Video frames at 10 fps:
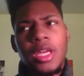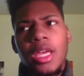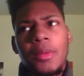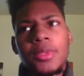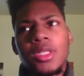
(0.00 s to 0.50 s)

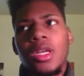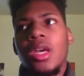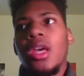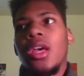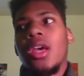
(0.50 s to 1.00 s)
games.
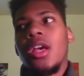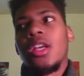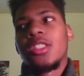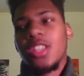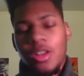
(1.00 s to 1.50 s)

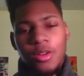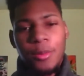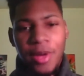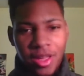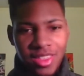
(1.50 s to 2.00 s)
So
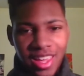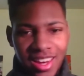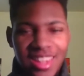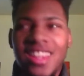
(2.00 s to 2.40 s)
about that.